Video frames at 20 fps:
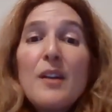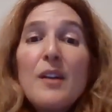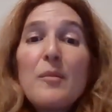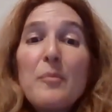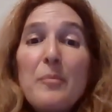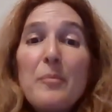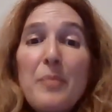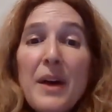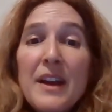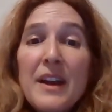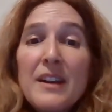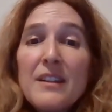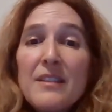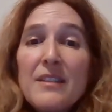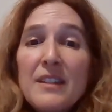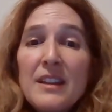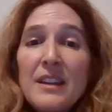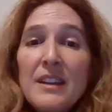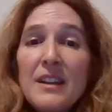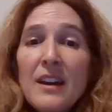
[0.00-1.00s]
but
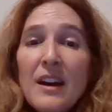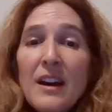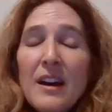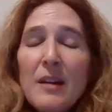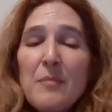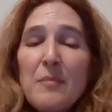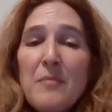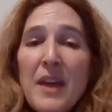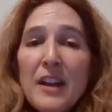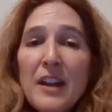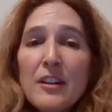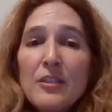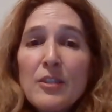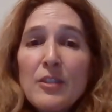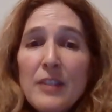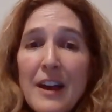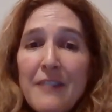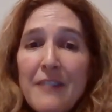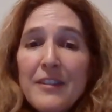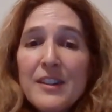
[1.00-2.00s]
the
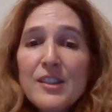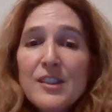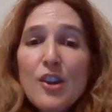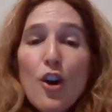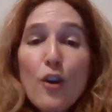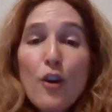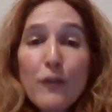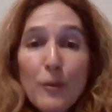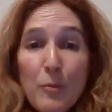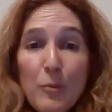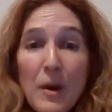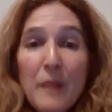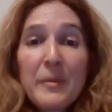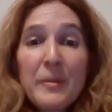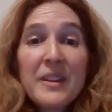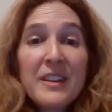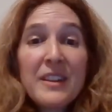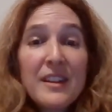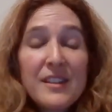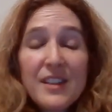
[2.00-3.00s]
medical evidence
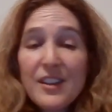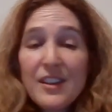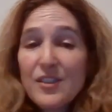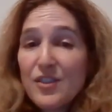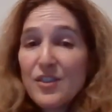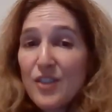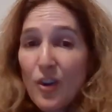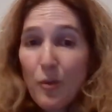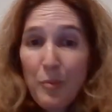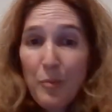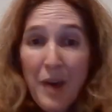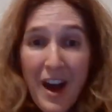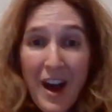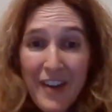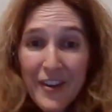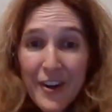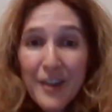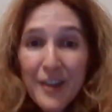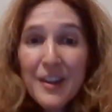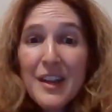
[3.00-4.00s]
overwhelmingly says don't
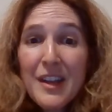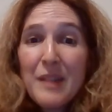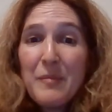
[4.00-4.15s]
bother,